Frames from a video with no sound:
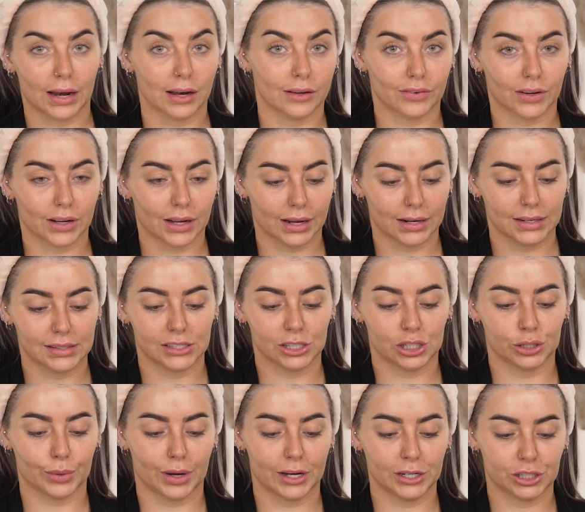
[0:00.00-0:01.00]
elephant kind of
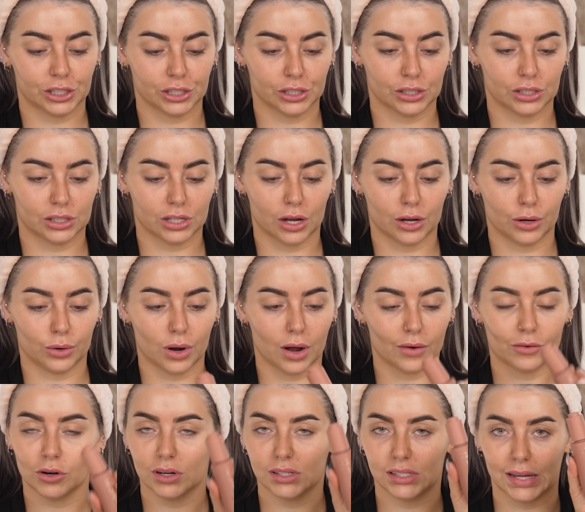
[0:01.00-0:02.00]
situation. So
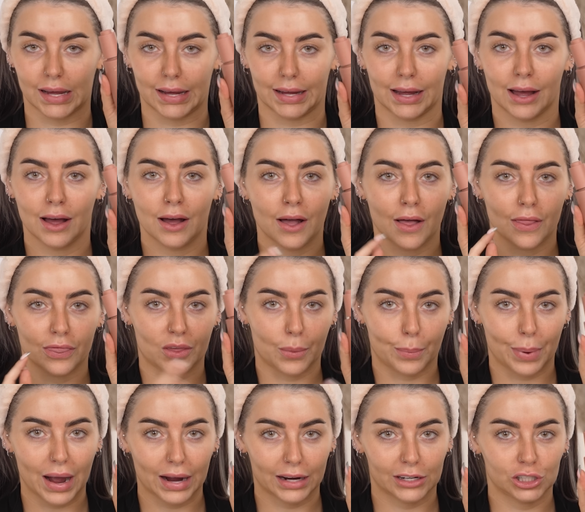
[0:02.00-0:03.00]
I've got to say, the
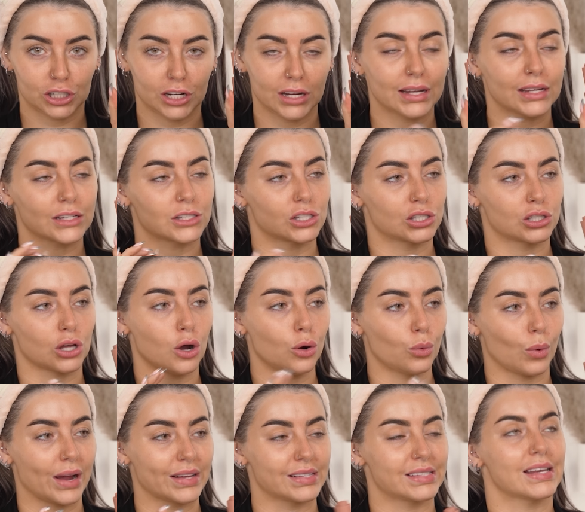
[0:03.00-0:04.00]
packaging is so
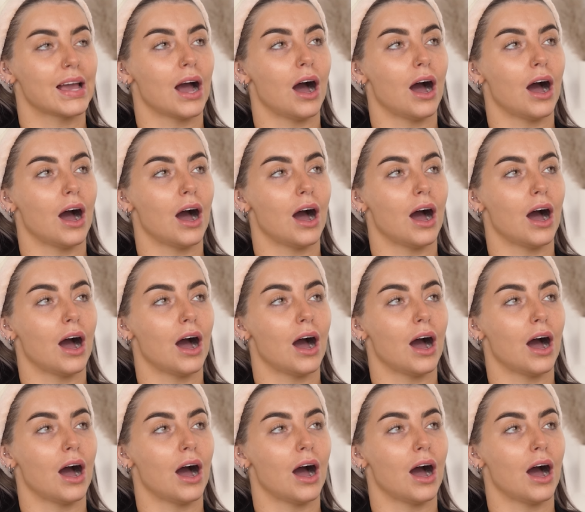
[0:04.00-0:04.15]
weighty.